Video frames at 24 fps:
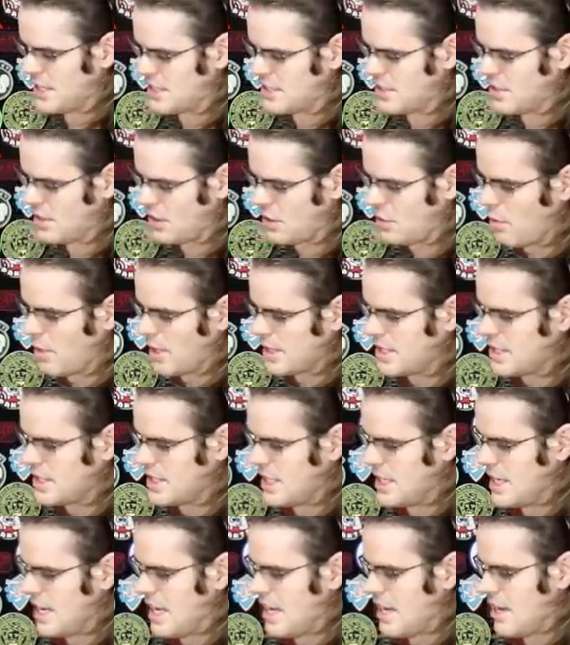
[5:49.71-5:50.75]
So the
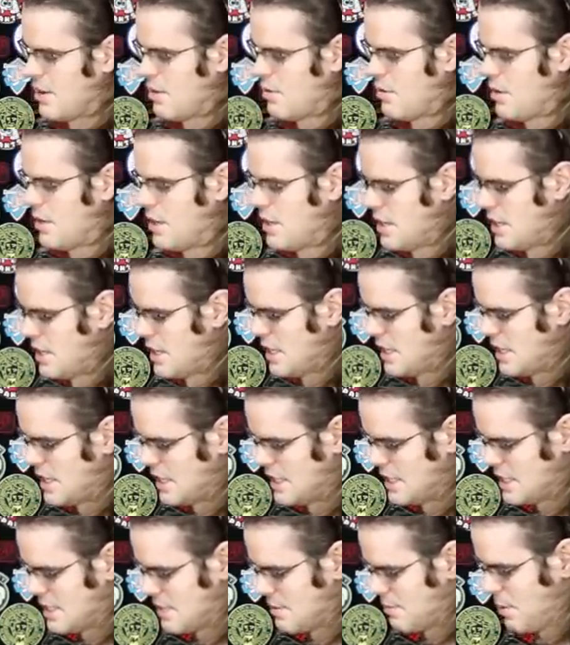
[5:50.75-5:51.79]
question now
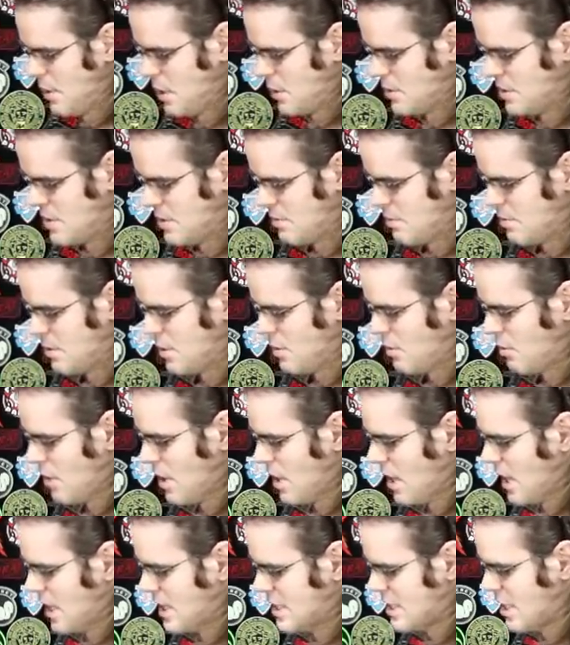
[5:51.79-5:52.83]
is supposed to be,
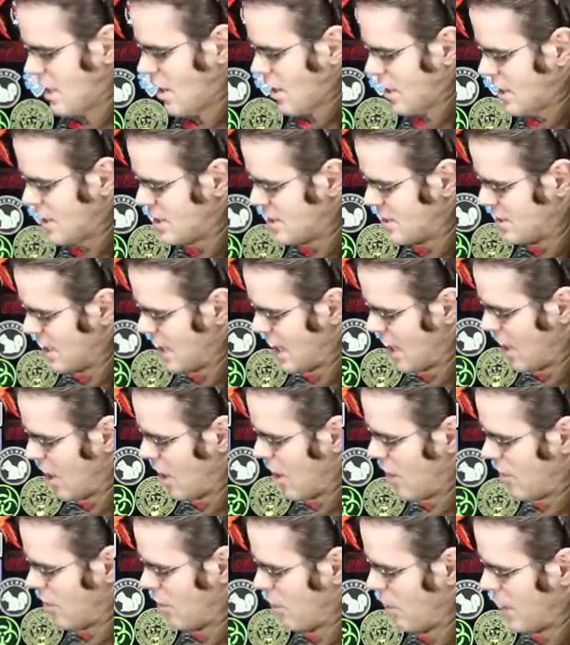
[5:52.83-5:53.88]
well, as long as you're not
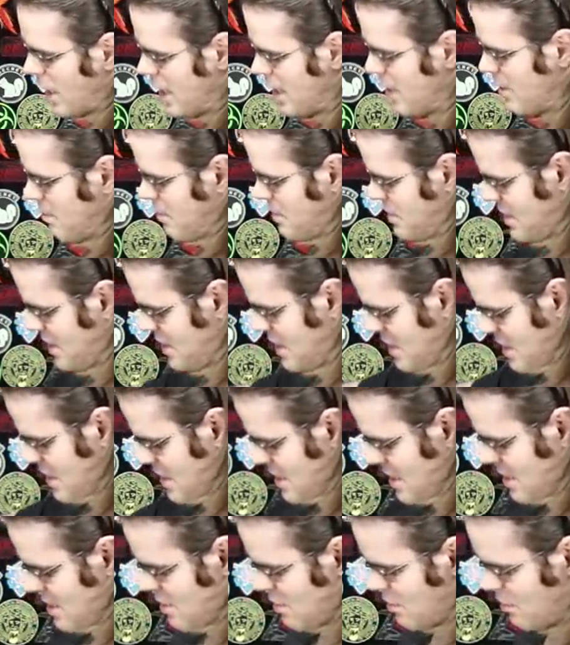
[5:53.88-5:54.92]
all the way empty,
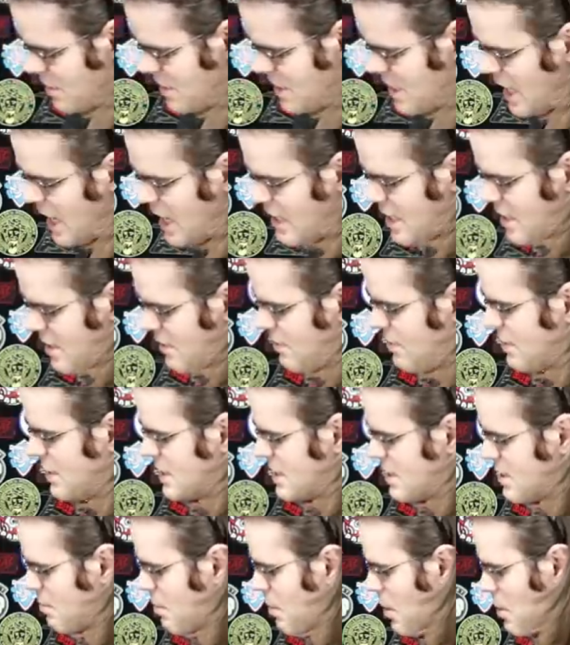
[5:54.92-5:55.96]
which kind of
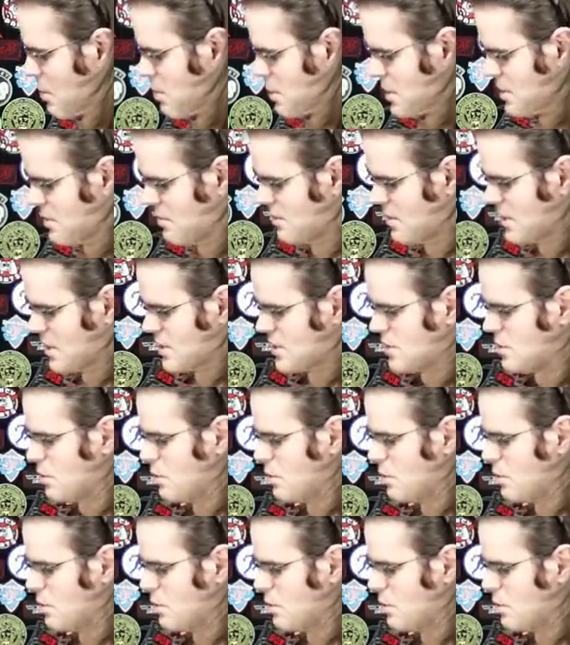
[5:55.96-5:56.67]
defeats the purpose of this.